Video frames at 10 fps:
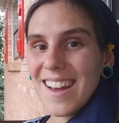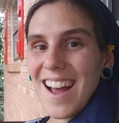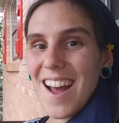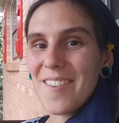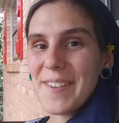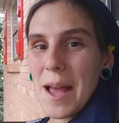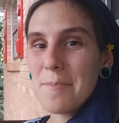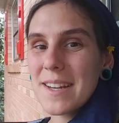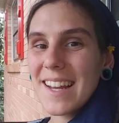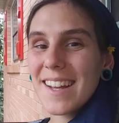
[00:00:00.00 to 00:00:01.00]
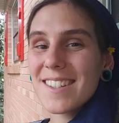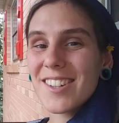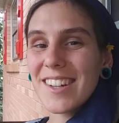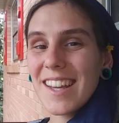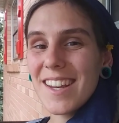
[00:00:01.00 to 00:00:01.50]
I'm happy to
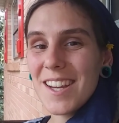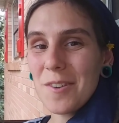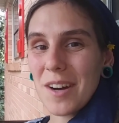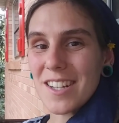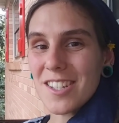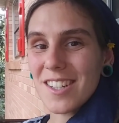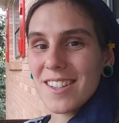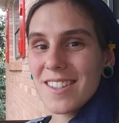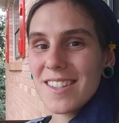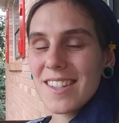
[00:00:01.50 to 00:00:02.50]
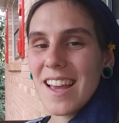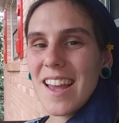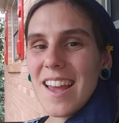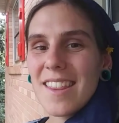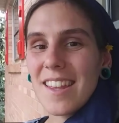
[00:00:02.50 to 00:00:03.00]
answer any questions
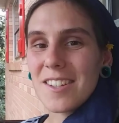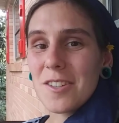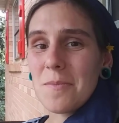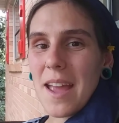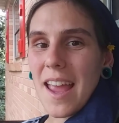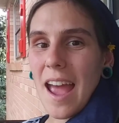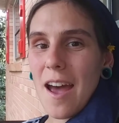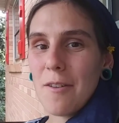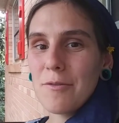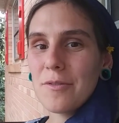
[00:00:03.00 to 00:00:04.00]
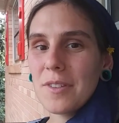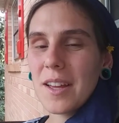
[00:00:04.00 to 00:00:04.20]
that you may have.